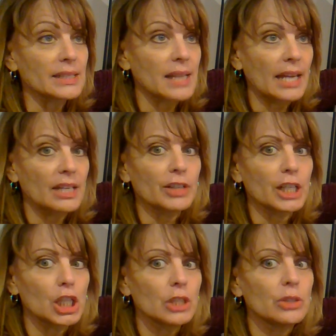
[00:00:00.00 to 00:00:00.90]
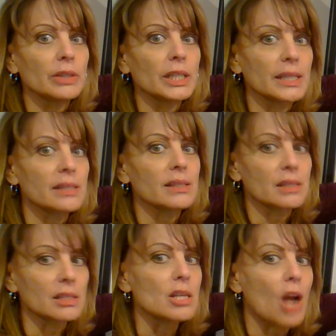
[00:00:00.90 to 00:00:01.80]
kind of a clue that this is
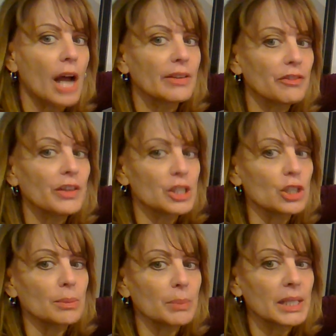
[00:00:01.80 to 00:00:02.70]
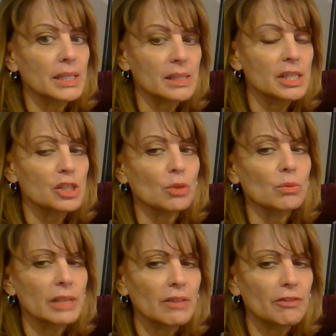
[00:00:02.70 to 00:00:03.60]
nonfiction because these are
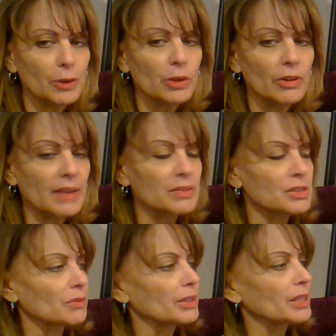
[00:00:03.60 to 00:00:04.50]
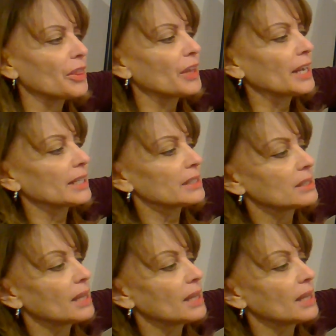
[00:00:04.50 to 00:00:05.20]
real photographs of real things.